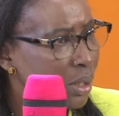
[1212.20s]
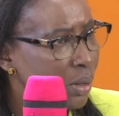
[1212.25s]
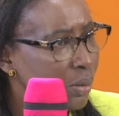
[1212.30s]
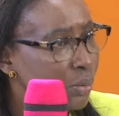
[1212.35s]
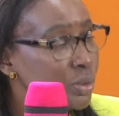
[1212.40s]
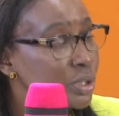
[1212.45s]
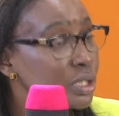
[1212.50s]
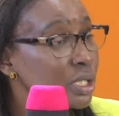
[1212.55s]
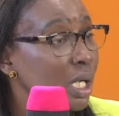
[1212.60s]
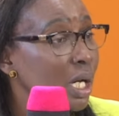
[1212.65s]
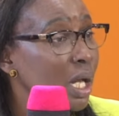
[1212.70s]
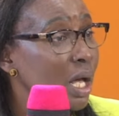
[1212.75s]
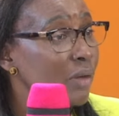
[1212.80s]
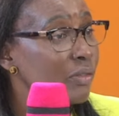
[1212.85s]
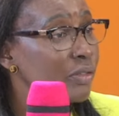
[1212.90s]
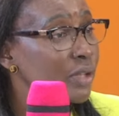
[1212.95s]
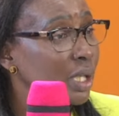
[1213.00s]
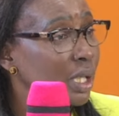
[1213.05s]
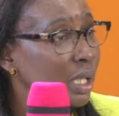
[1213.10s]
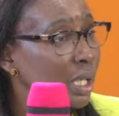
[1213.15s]
We shall
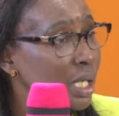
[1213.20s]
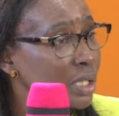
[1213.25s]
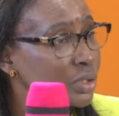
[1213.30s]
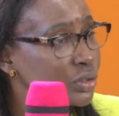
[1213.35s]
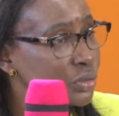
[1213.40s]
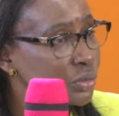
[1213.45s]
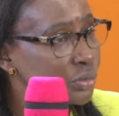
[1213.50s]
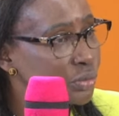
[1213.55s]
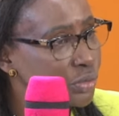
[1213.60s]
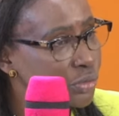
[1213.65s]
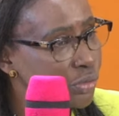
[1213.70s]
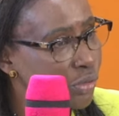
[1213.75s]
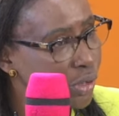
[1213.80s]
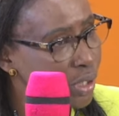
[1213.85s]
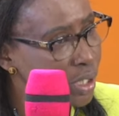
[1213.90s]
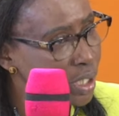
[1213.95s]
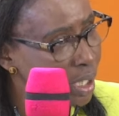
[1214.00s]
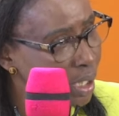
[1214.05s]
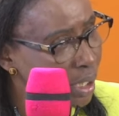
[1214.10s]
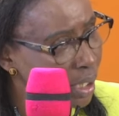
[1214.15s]
have the classrooms for
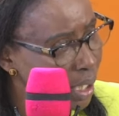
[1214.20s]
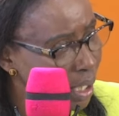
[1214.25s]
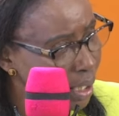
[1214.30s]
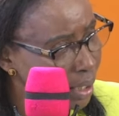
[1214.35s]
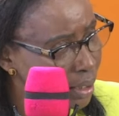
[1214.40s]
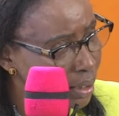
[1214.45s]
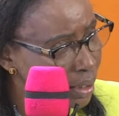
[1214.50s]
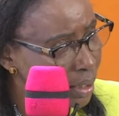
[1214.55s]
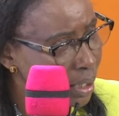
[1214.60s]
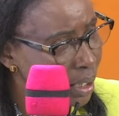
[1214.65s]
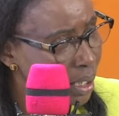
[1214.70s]
year nine.